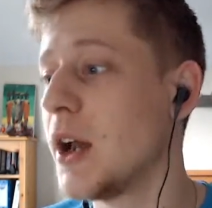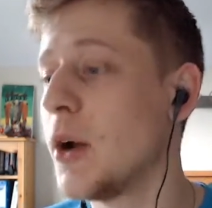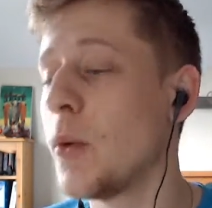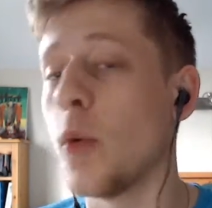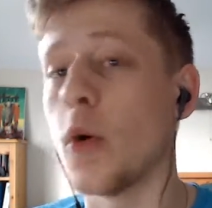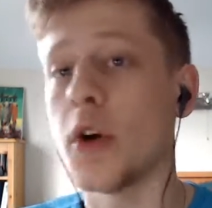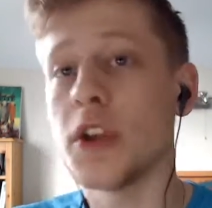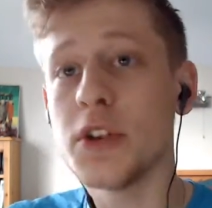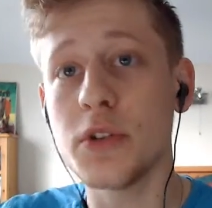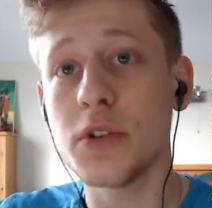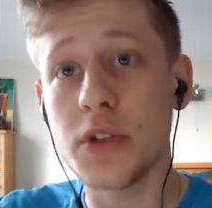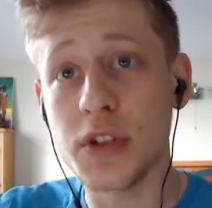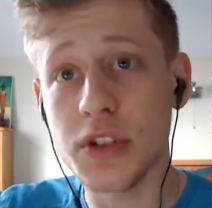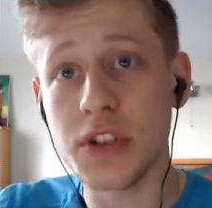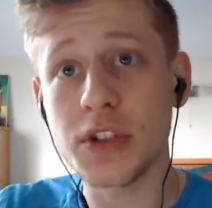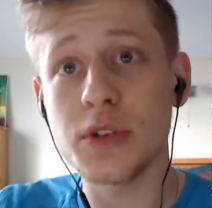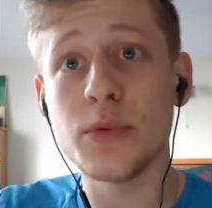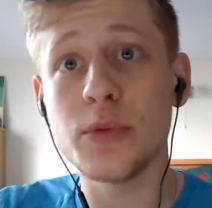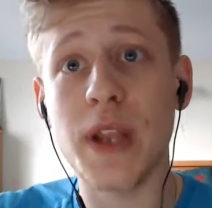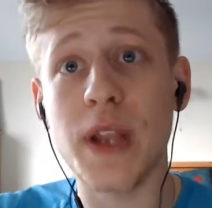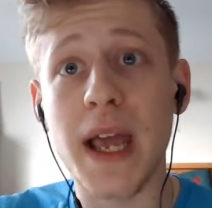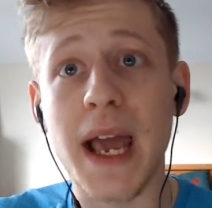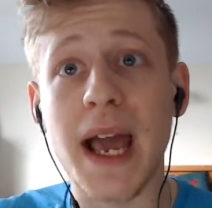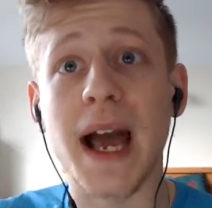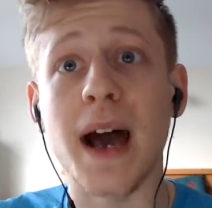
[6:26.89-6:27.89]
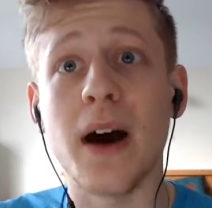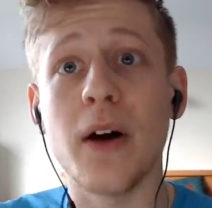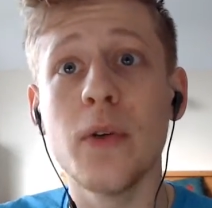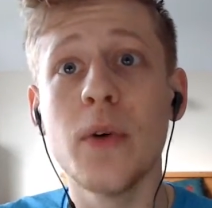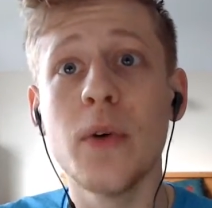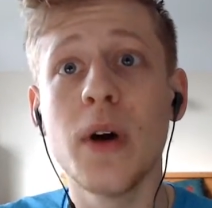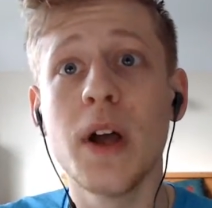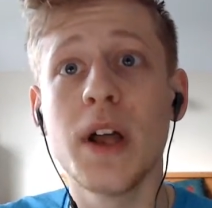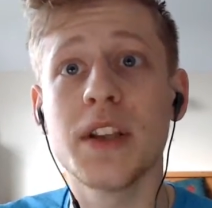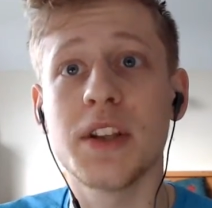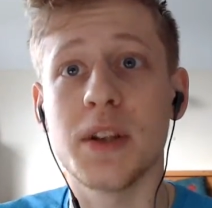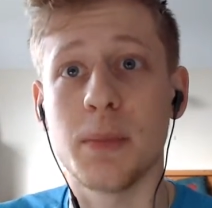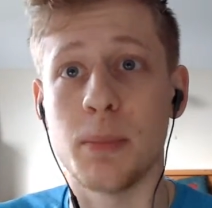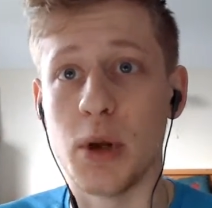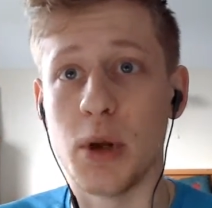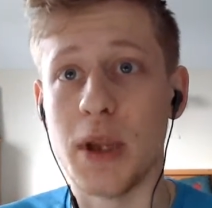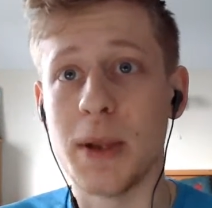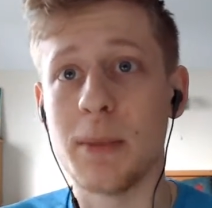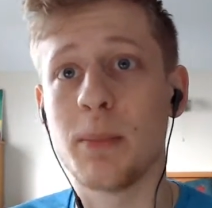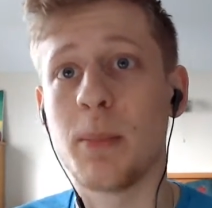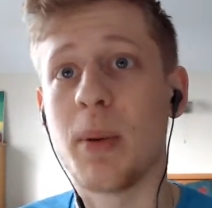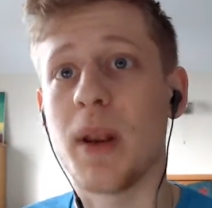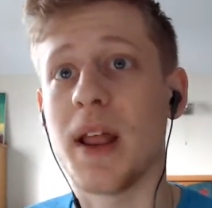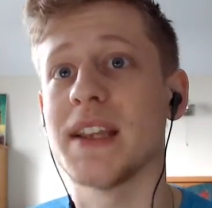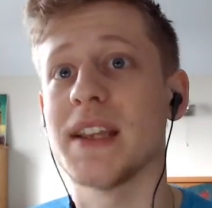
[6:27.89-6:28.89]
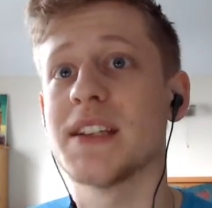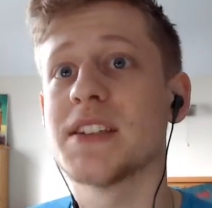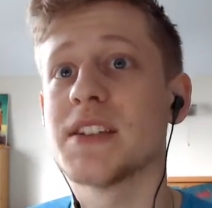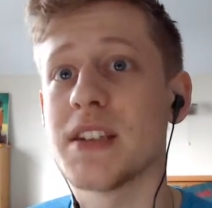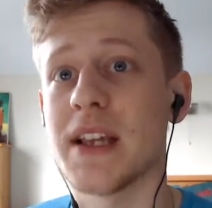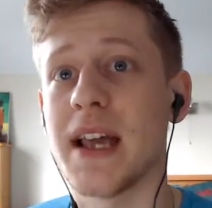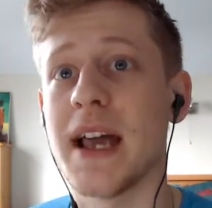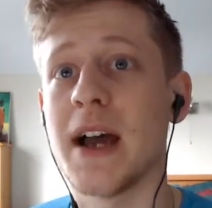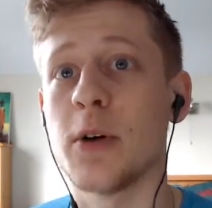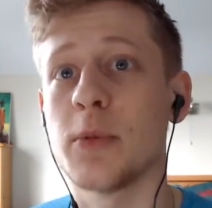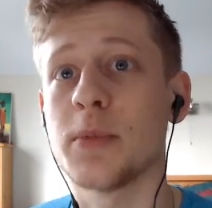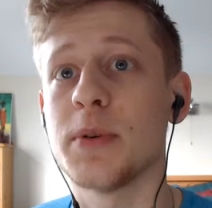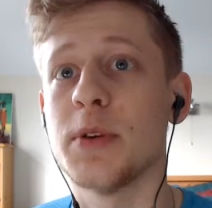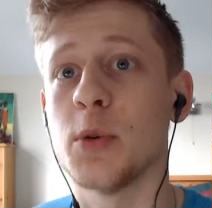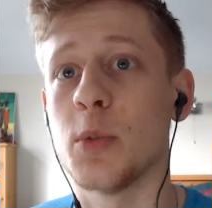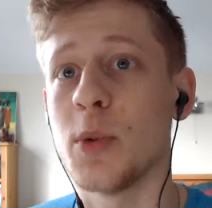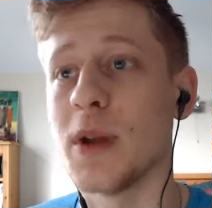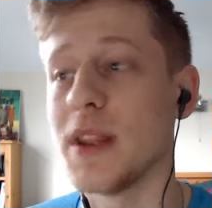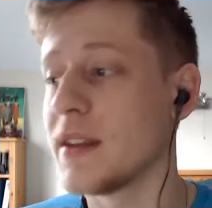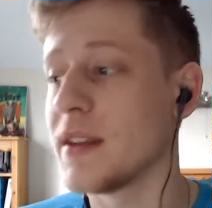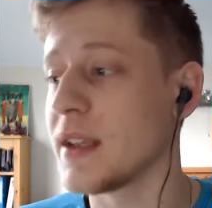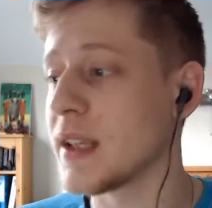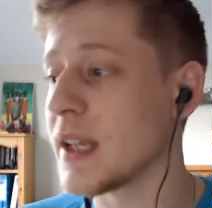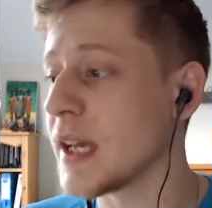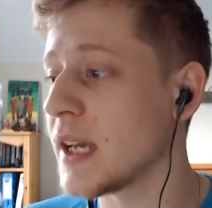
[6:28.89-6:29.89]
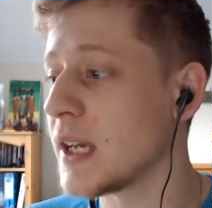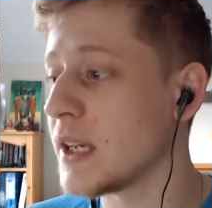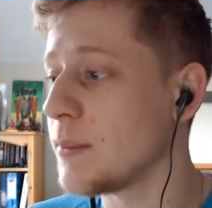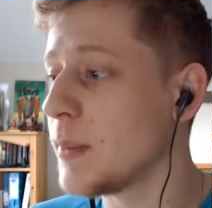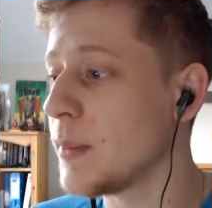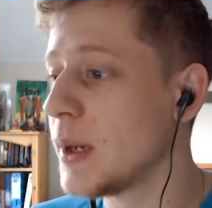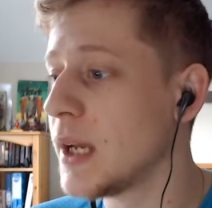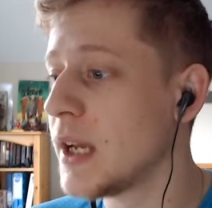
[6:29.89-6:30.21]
What you can do now to put in place to help you win the game.